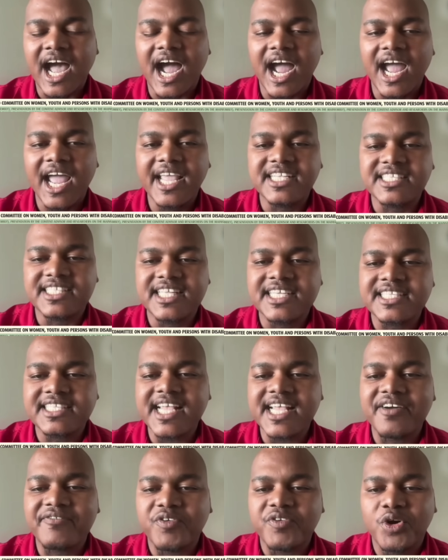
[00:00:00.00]
this
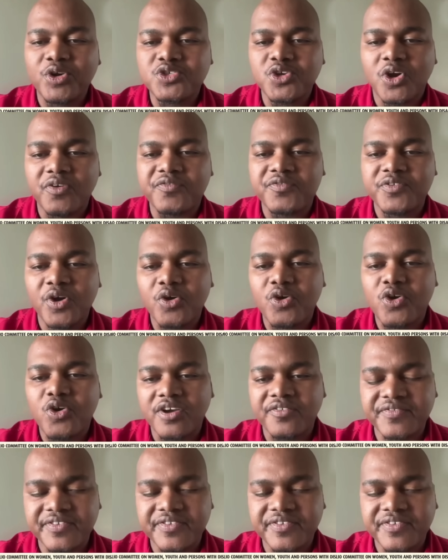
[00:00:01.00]
a vote of no
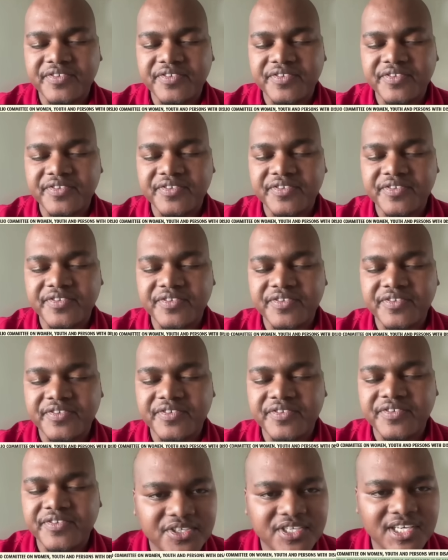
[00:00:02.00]
confidence on those
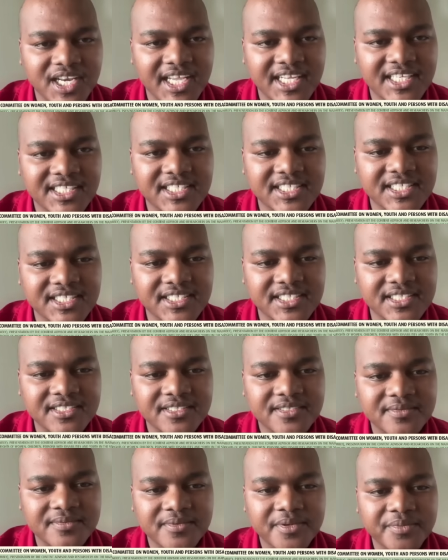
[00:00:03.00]
particular
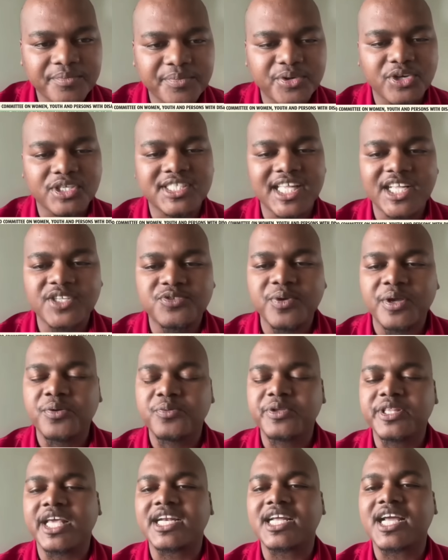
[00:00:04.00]
entities? Because that's
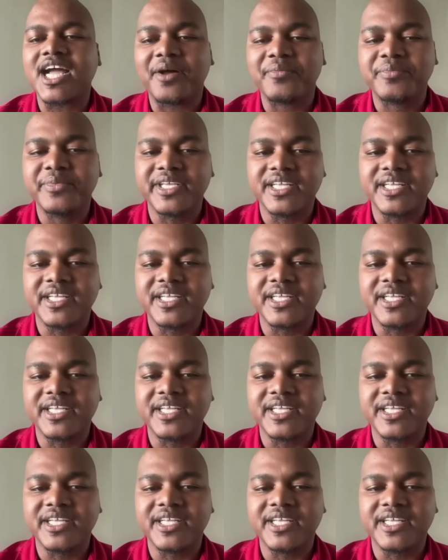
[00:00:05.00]
when we then come